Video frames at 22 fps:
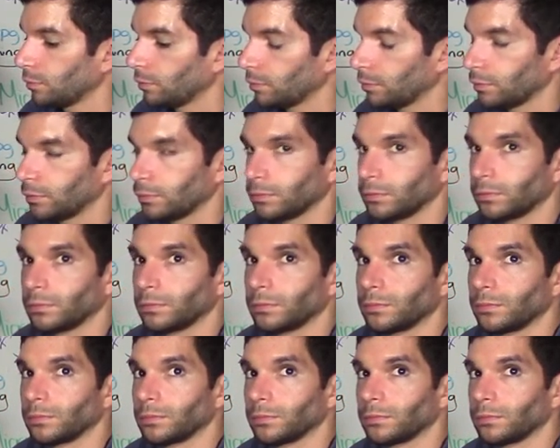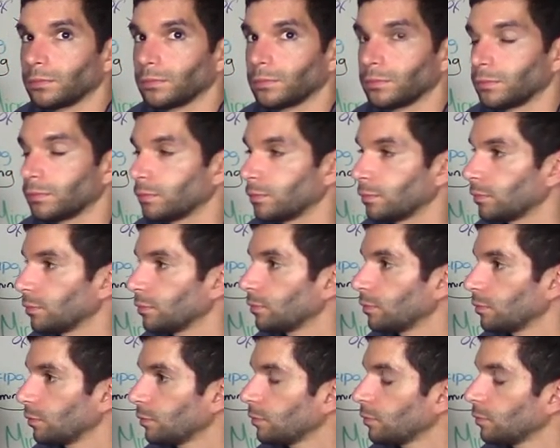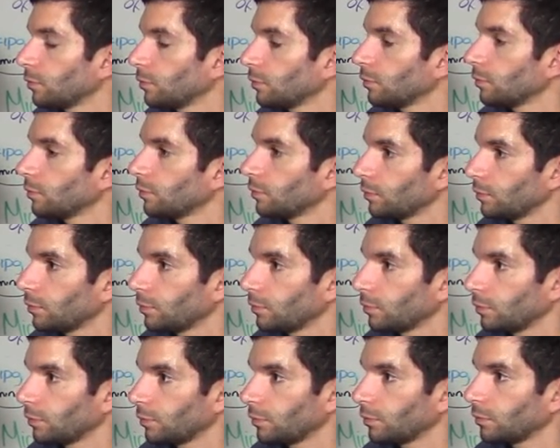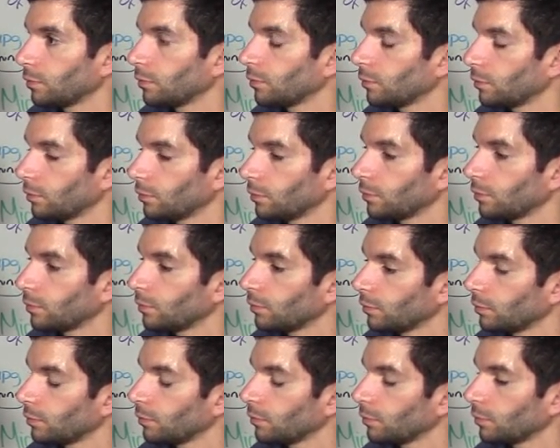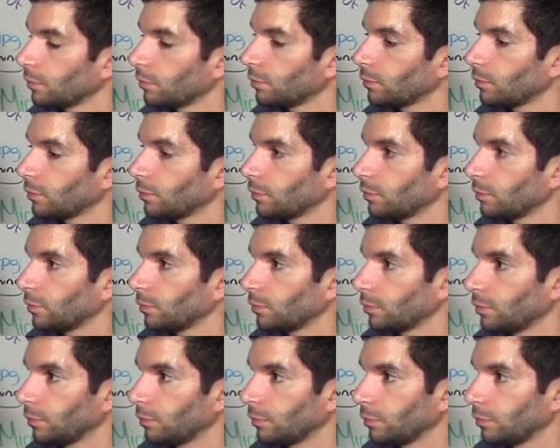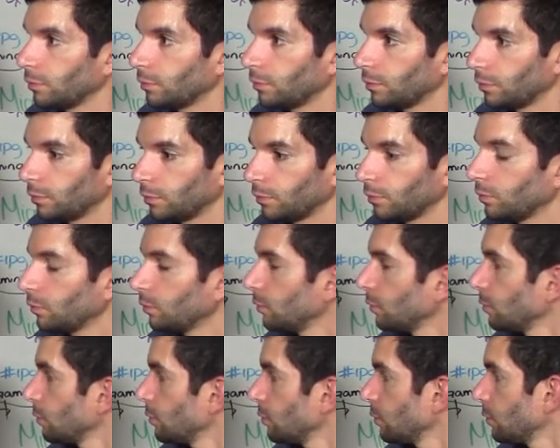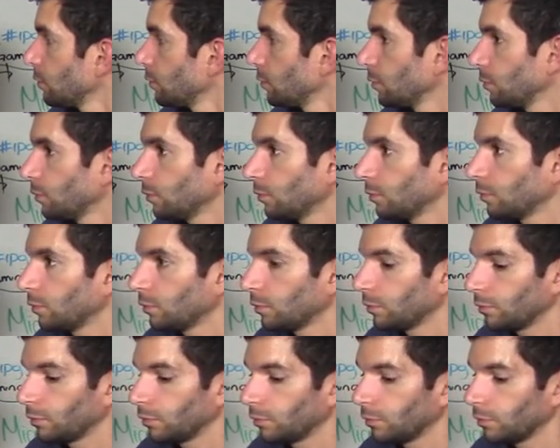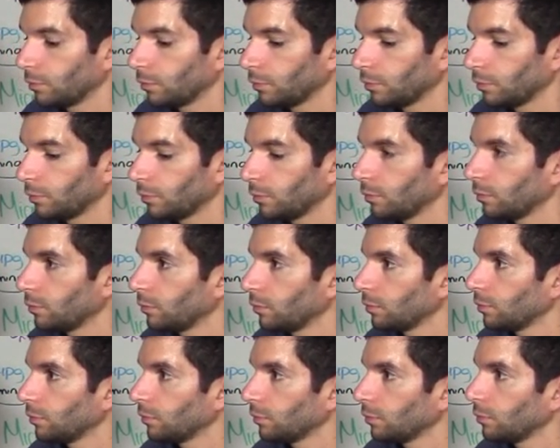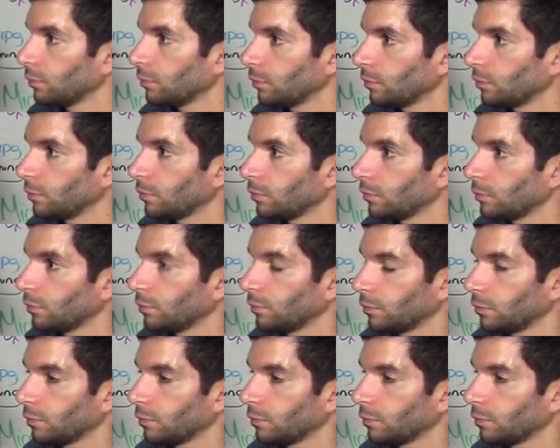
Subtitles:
(silent)